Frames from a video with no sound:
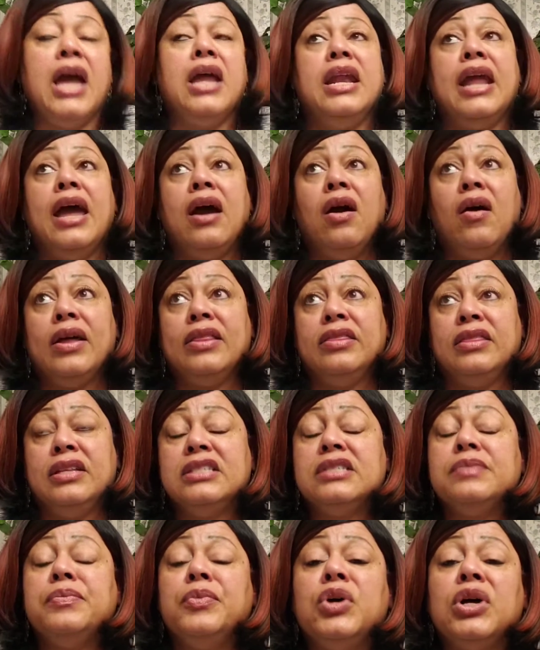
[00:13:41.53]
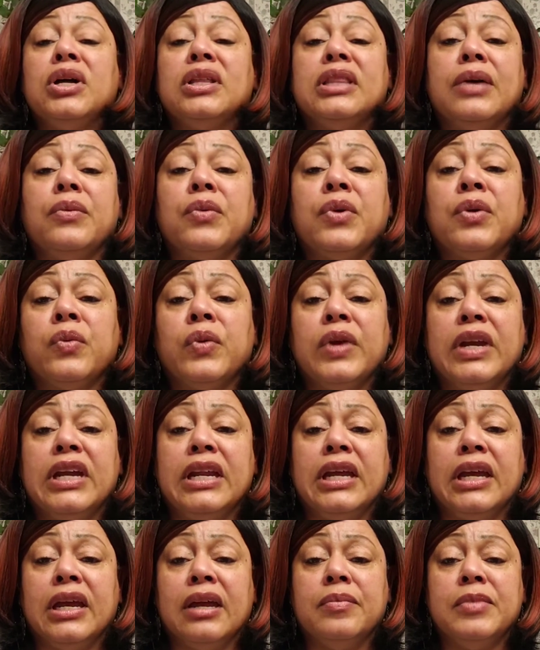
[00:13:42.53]
Now, this book that we're
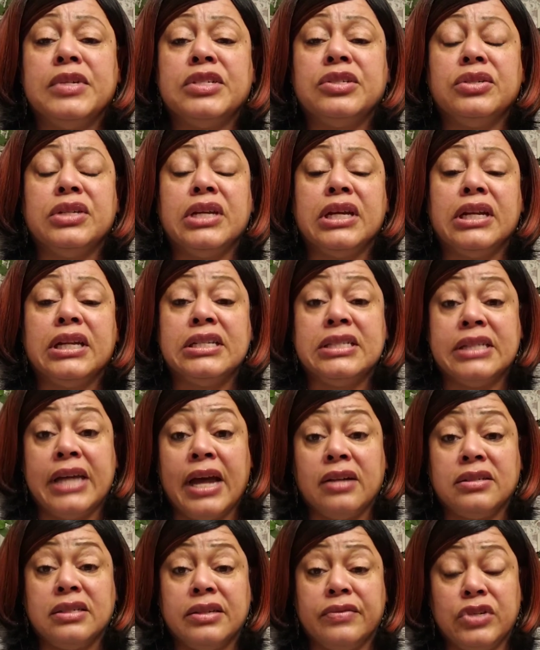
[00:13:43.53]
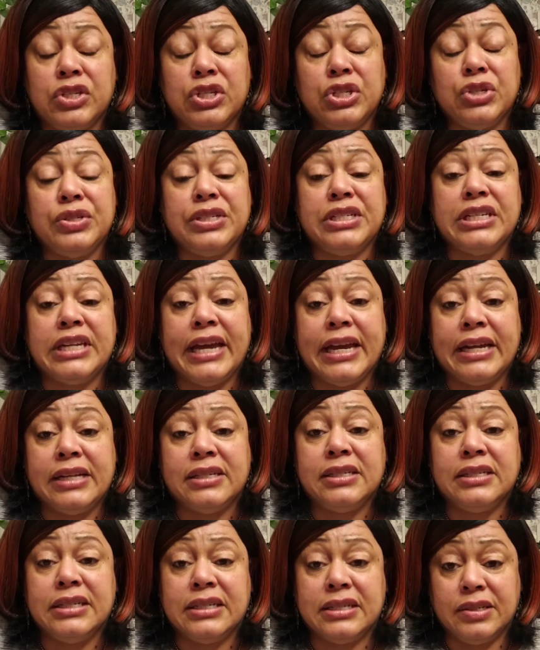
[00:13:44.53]
reading at Mr. Dudley's house every Tuesday night at
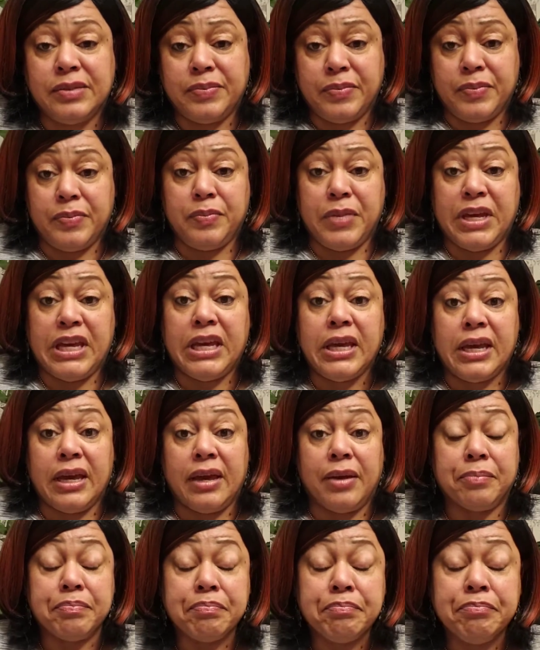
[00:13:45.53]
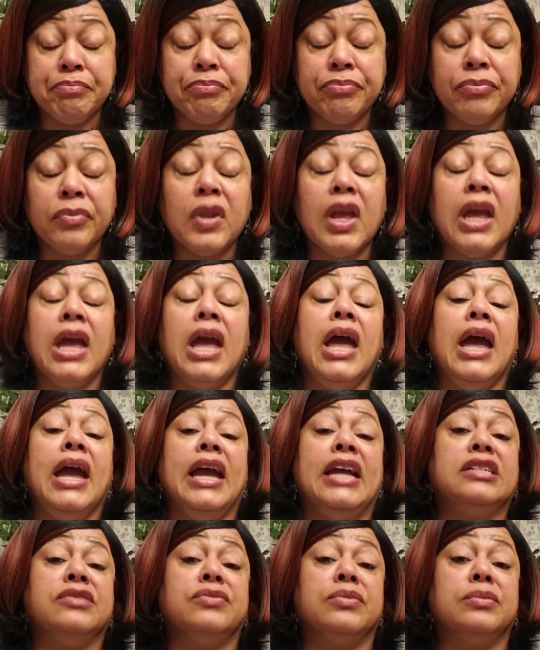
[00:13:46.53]
6 p.m.
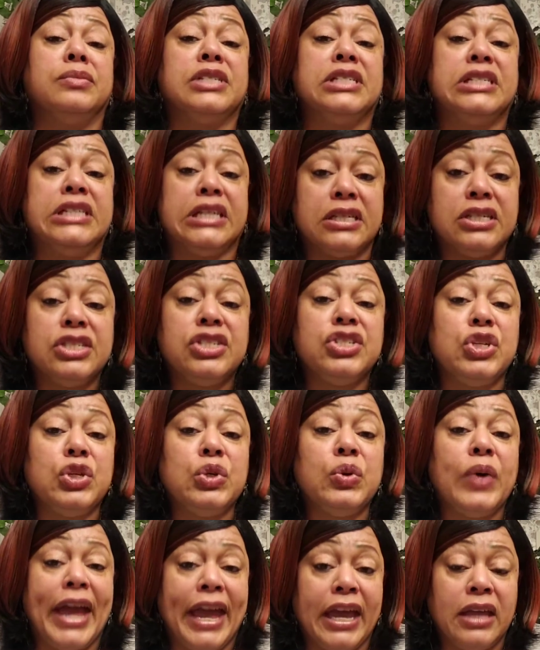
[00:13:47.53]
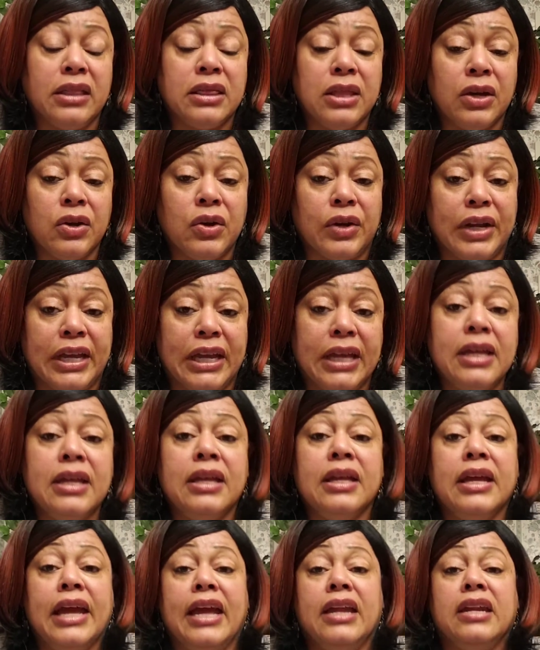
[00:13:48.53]
is from 6 to 8:30.
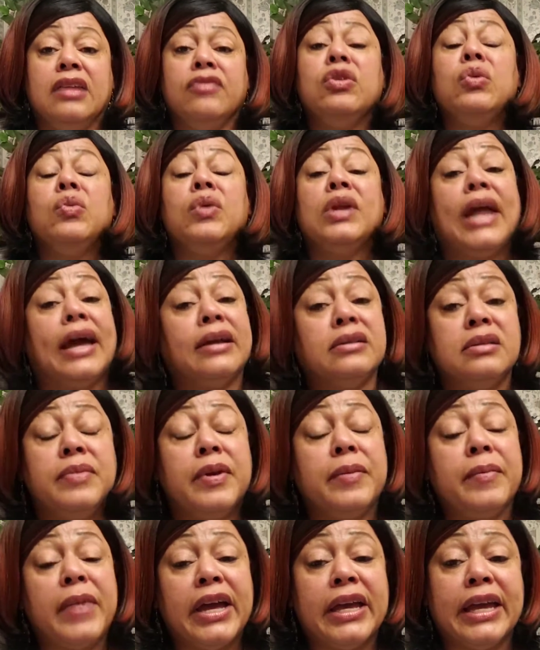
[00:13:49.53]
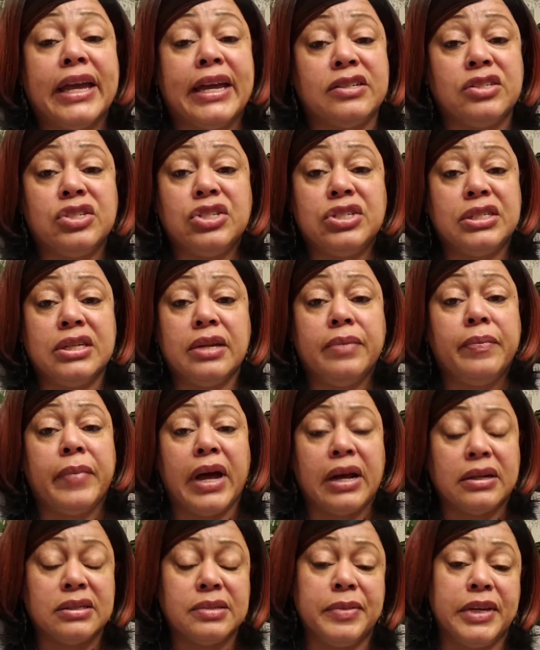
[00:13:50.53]
And if you would like to be my guest, just
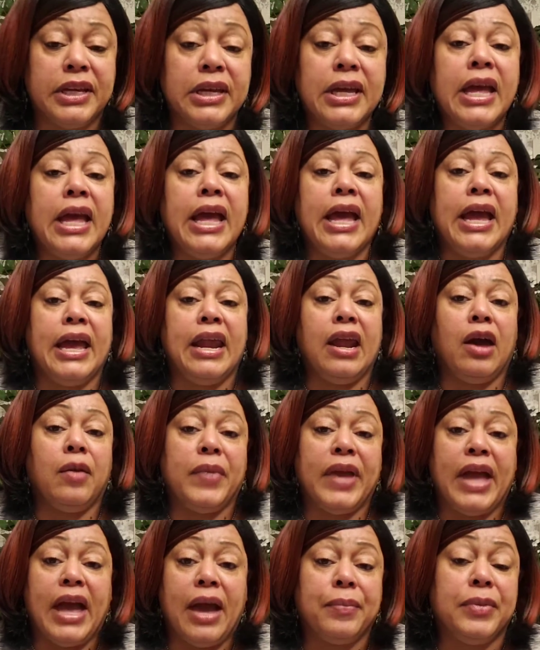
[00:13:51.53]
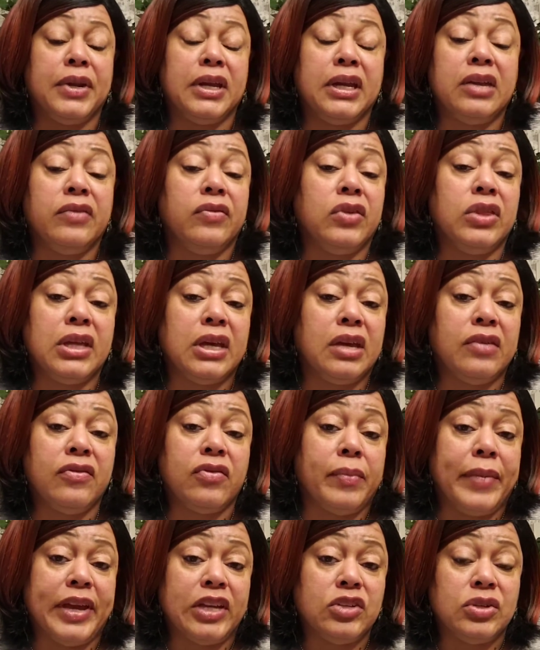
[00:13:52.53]
inbox me and I'll be happy to give you the
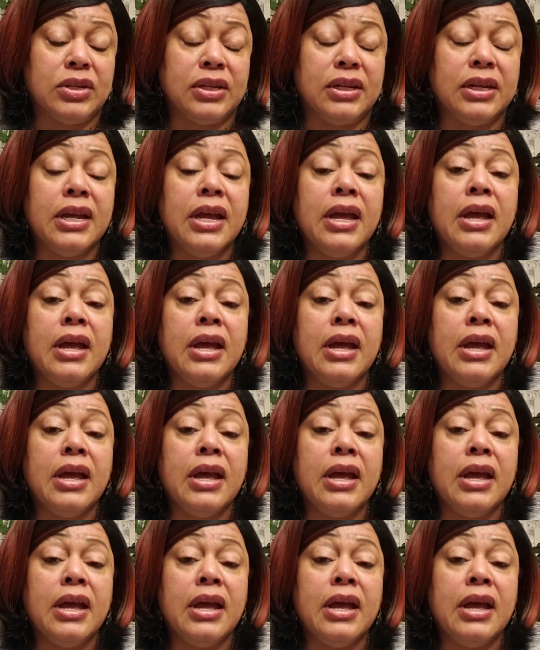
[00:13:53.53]
information.